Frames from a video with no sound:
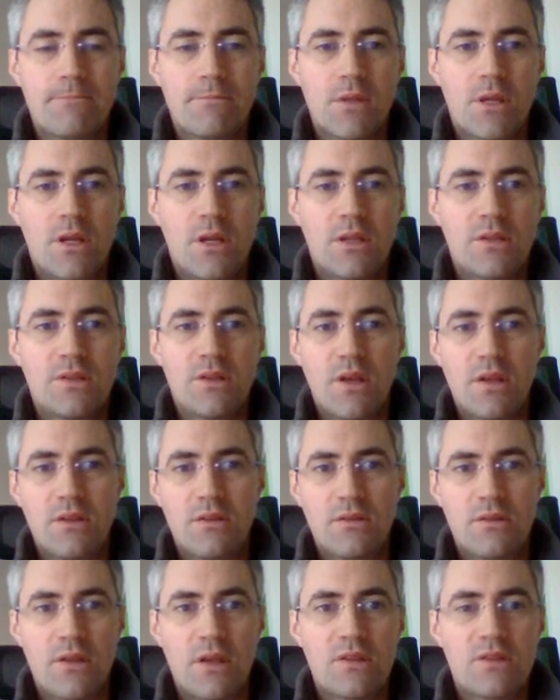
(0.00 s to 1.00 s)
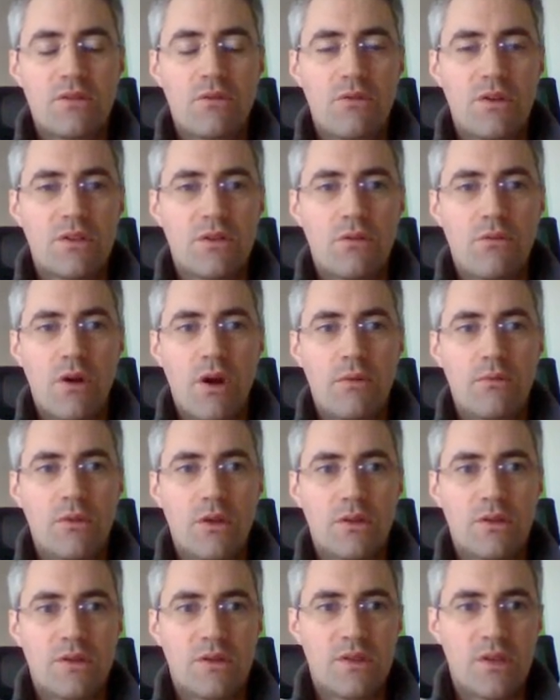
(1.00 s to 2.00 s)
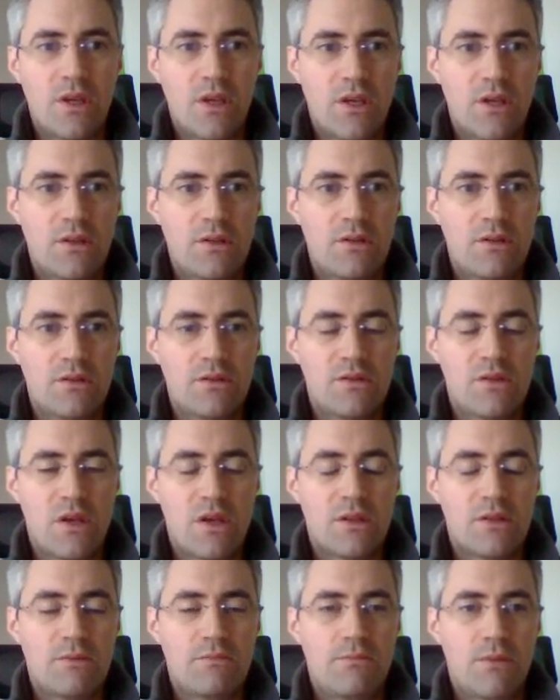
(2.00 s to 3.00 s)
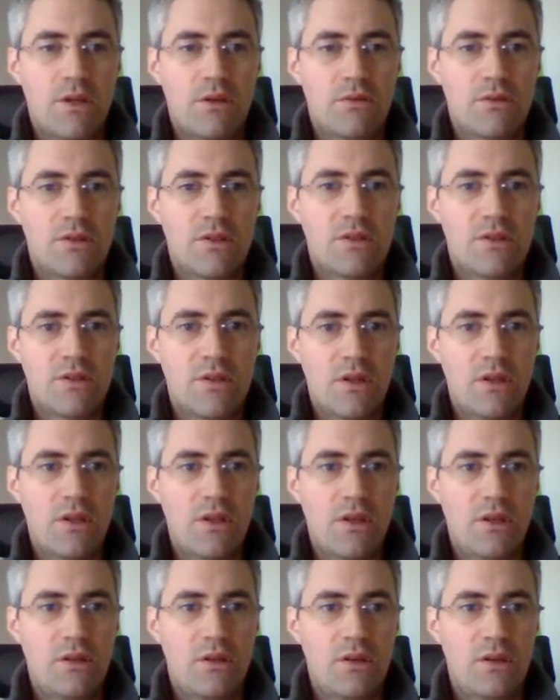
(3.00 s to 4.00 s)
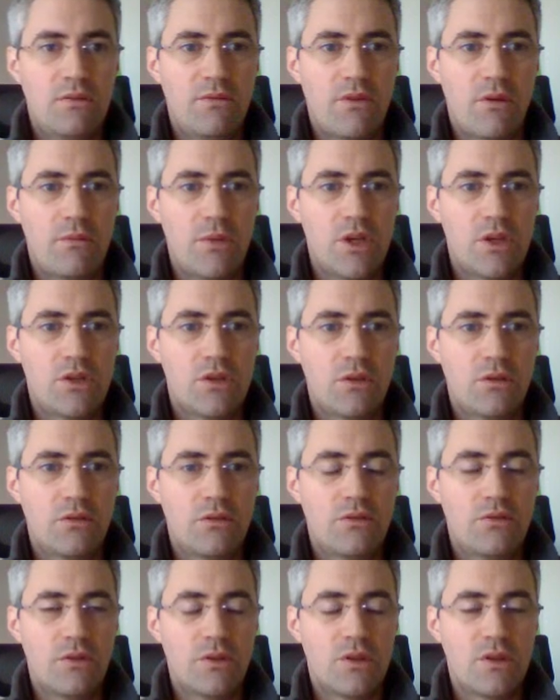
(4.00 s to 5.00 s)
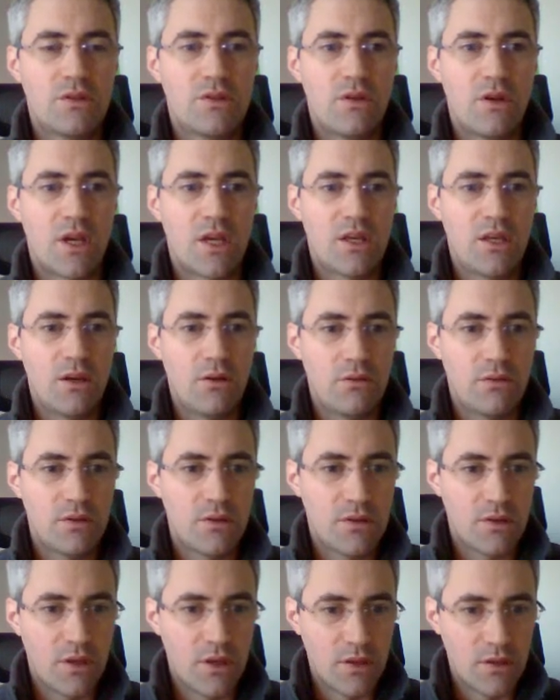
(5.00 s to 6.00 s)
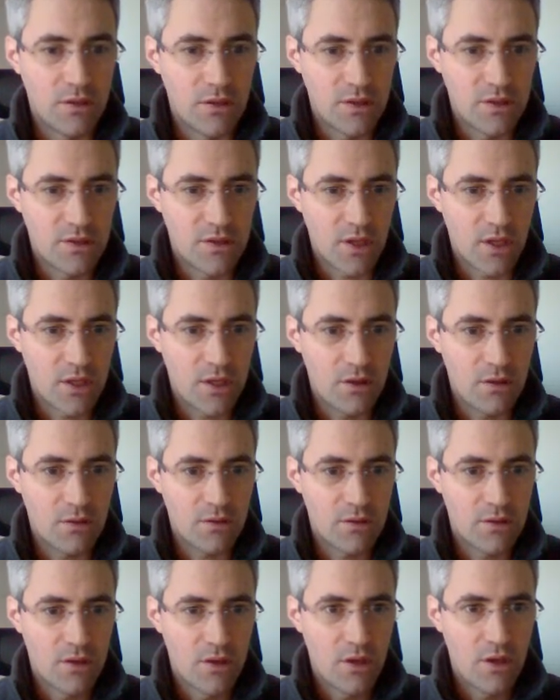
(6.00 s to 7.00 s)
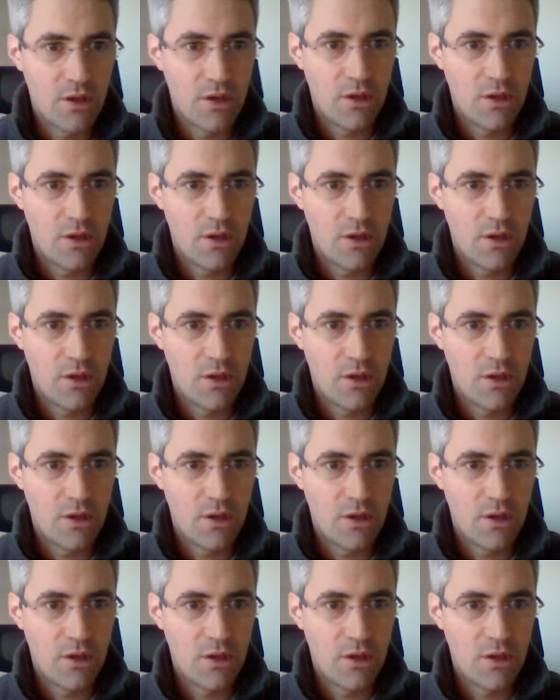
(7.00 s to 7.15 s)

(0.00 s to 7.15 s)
Let's say that's the reason why I'm not seeing it, is that because it's sending the information to another account, and this account